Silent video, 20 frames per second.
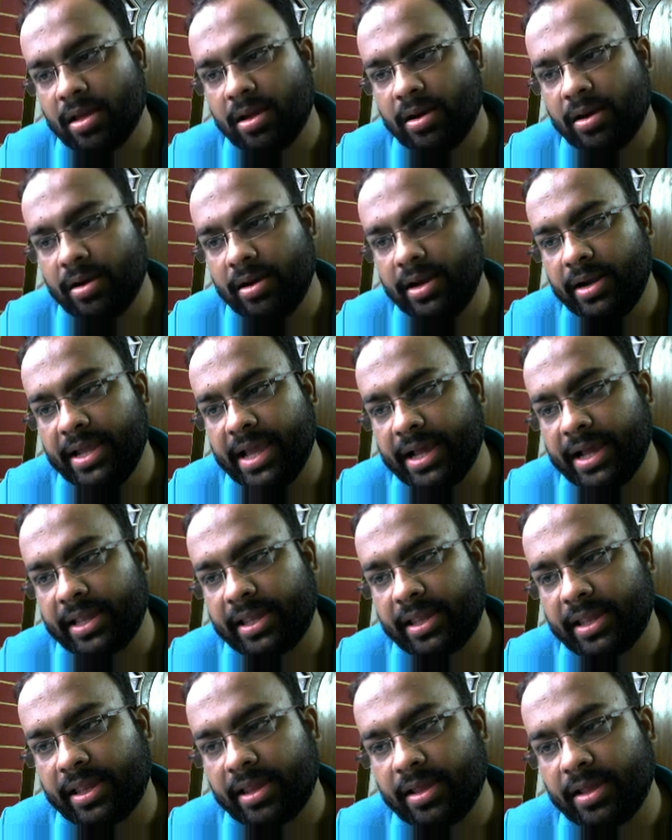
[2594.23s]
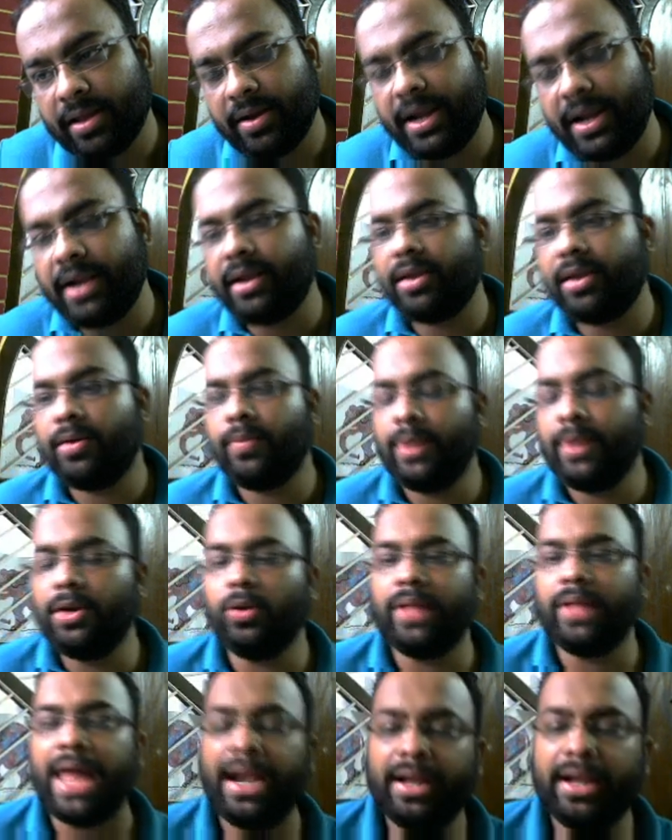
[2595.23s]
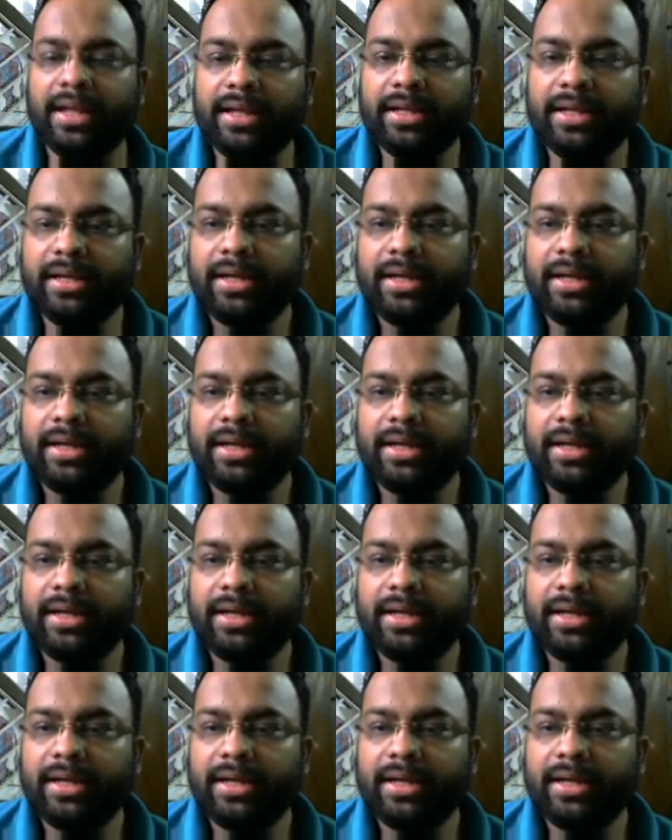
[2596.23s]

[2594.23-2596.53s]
dx, right? We know that.